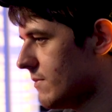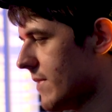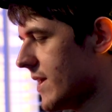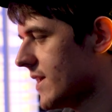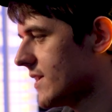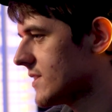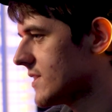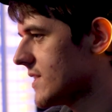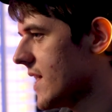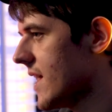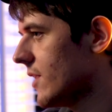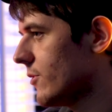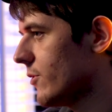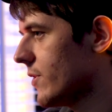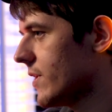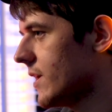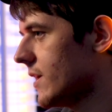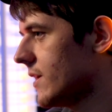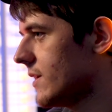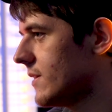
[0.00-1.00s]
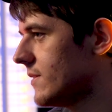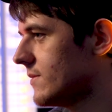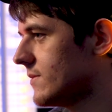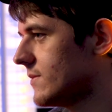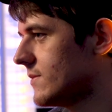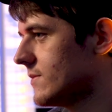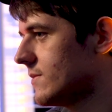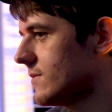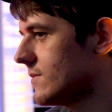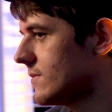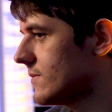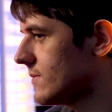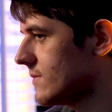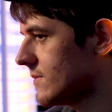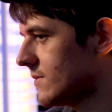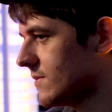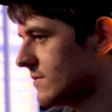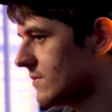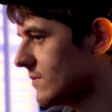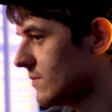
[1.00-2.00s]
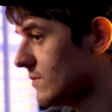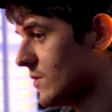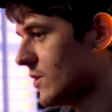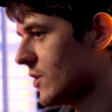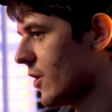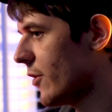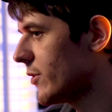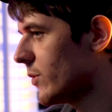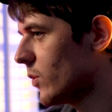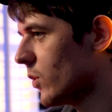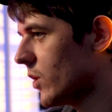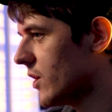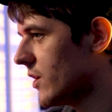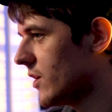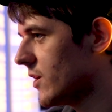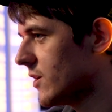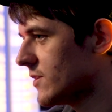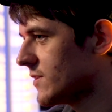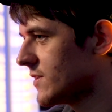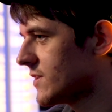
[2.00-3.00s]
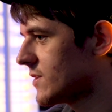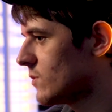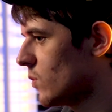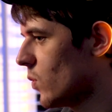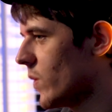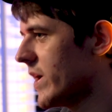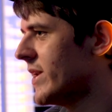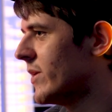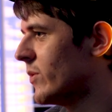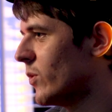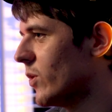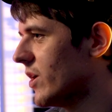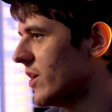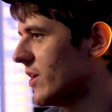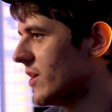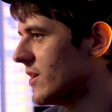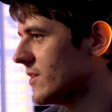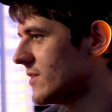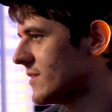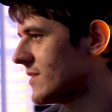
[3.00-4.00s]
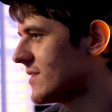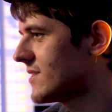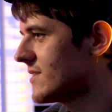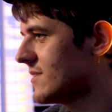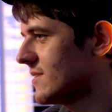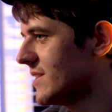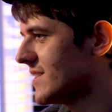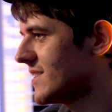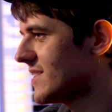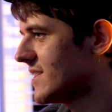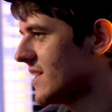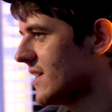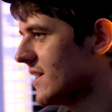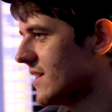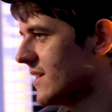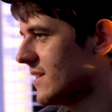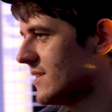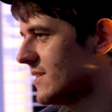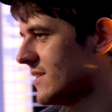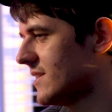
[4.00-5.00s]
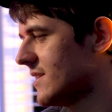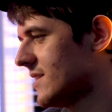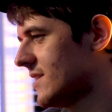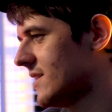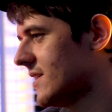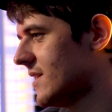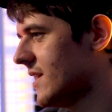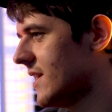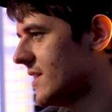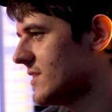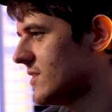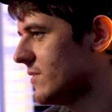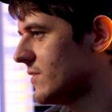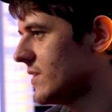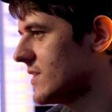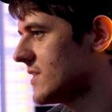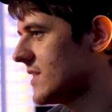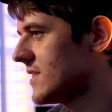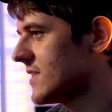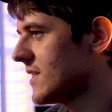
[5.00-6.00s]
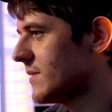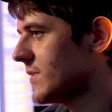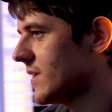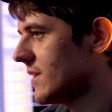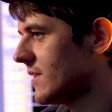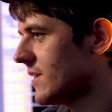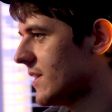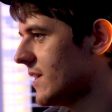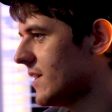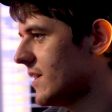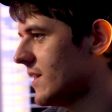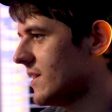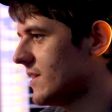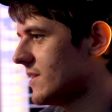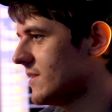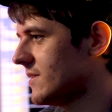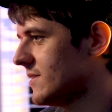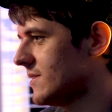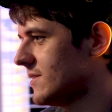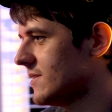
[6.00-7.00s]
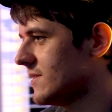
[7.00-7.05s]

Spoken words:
make a salary, go to Worlds, win Worlds. It's obviously something that